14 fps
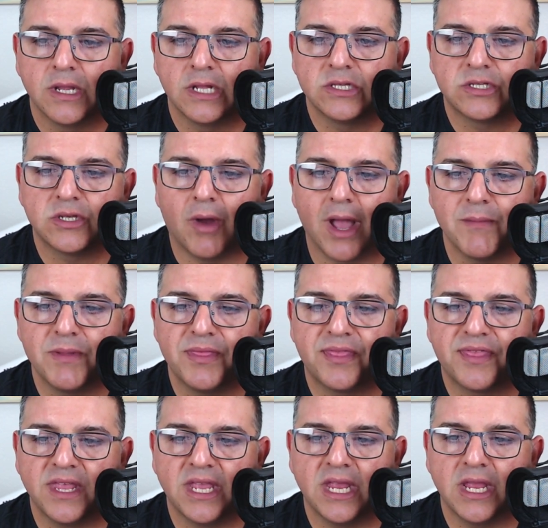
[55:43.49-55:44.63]
And so I've been
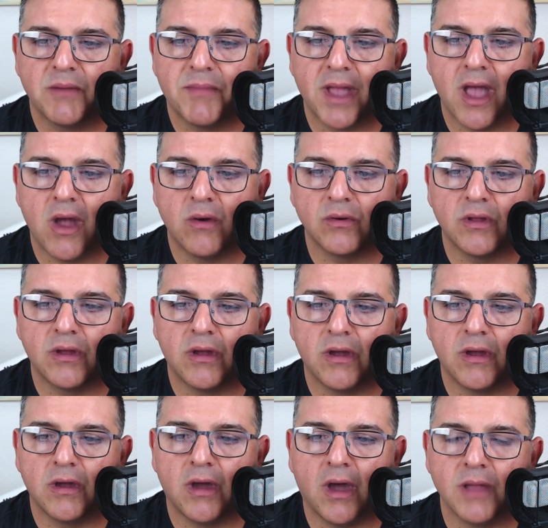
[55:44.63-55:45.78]
thinking about,
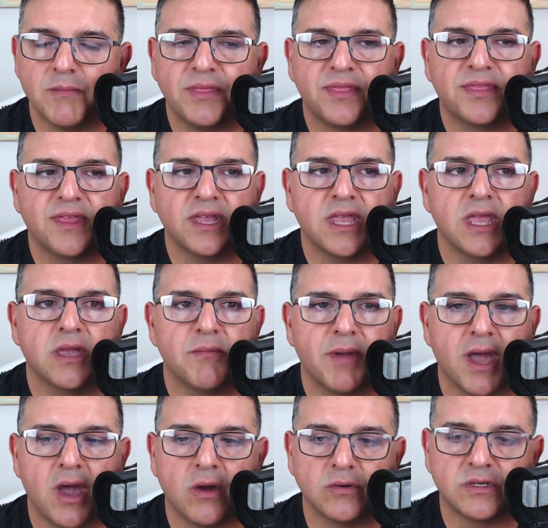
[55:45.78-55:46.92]
uh, I've been thinking
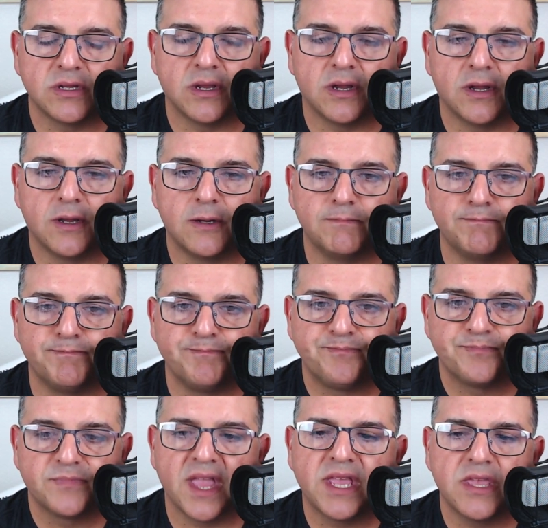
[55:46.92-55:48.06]
about, um,
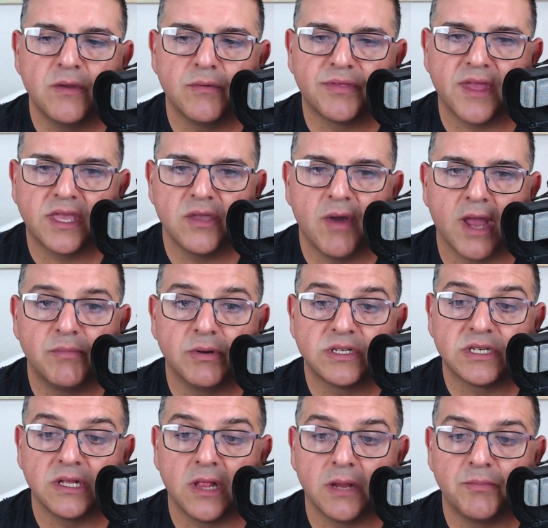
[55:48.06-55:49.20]
thank you, thank you, Hybrid
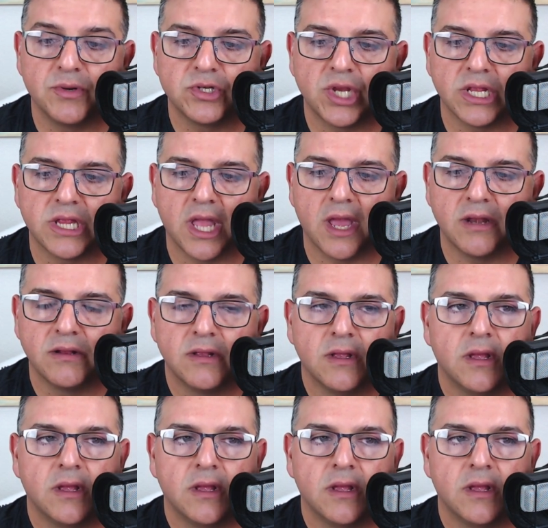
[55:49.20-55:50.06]
Steel. I appreciate that.